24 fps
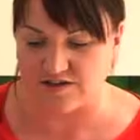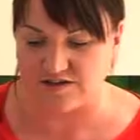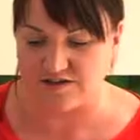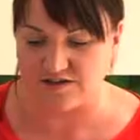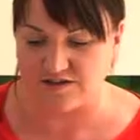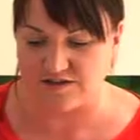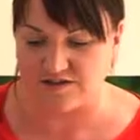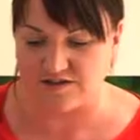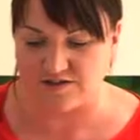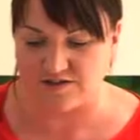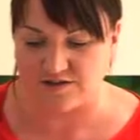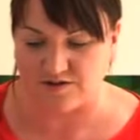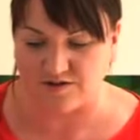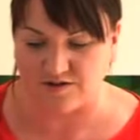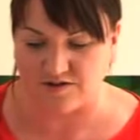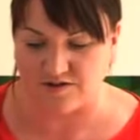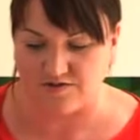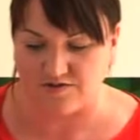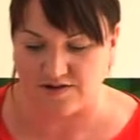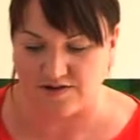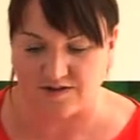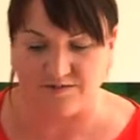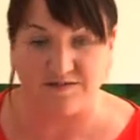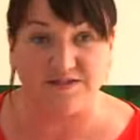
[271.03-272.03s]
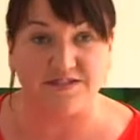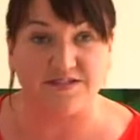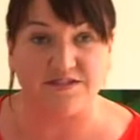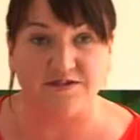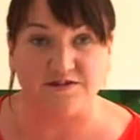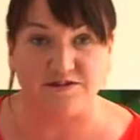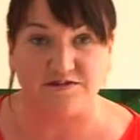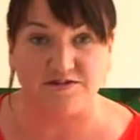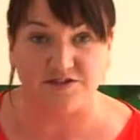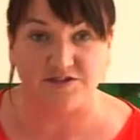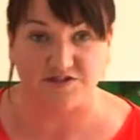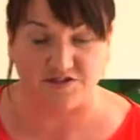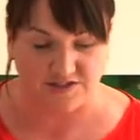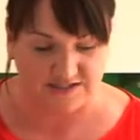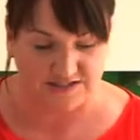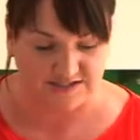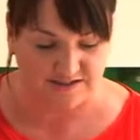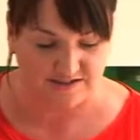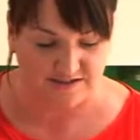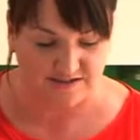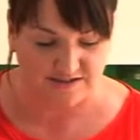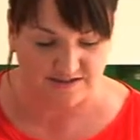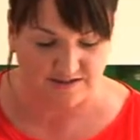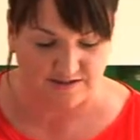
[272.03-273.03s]
the couscous off, I'm just going to
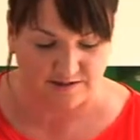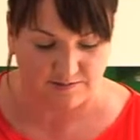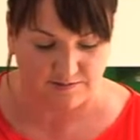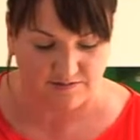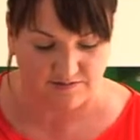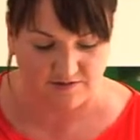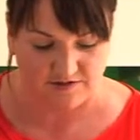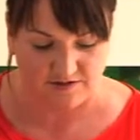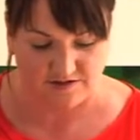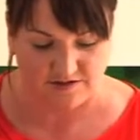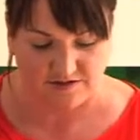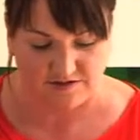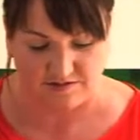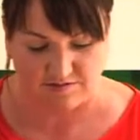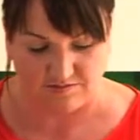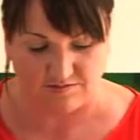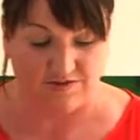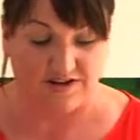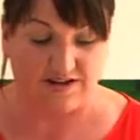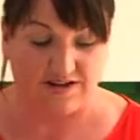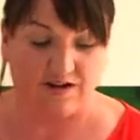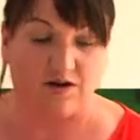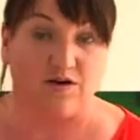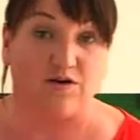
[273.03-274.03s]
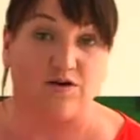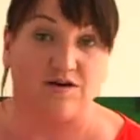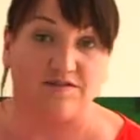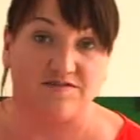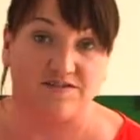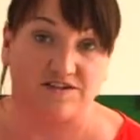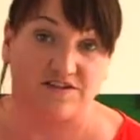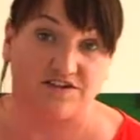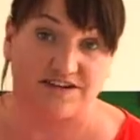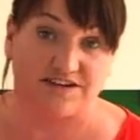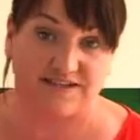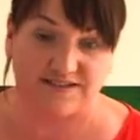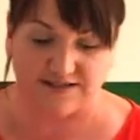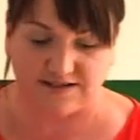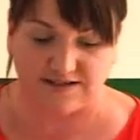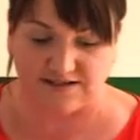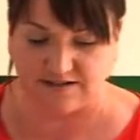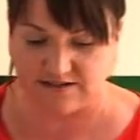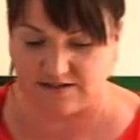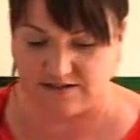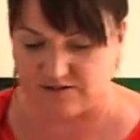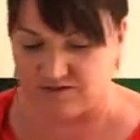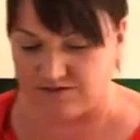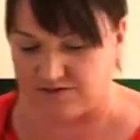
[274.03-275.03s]
drizzle some of the, well, all of the
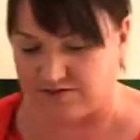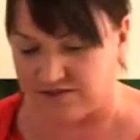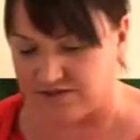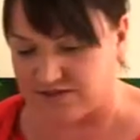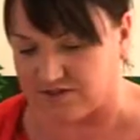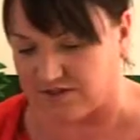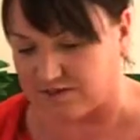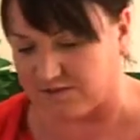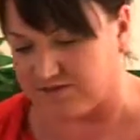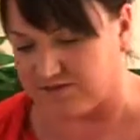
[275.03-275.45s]
dressing over the